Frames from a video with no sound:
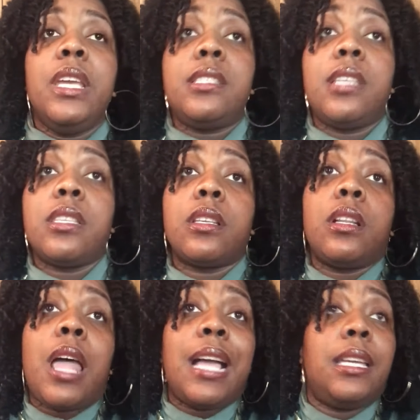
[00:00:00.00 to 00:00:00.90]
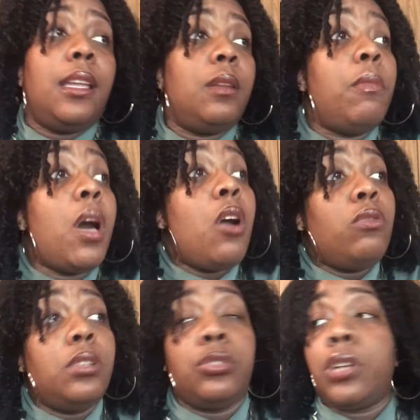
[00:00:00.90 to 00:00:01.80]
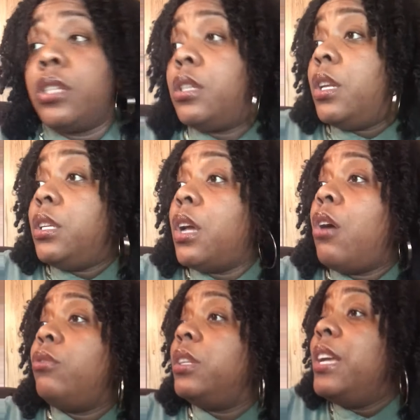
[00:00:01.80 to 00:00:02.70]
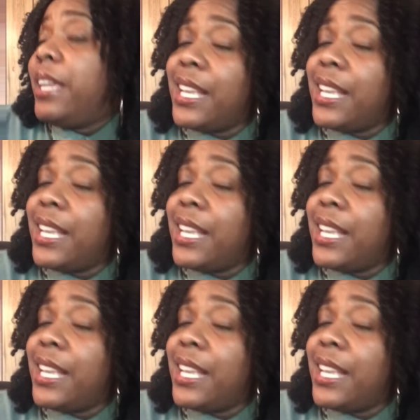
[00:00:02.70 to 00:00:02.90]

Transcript: It's six o'clock in the morning, stretching and yawning.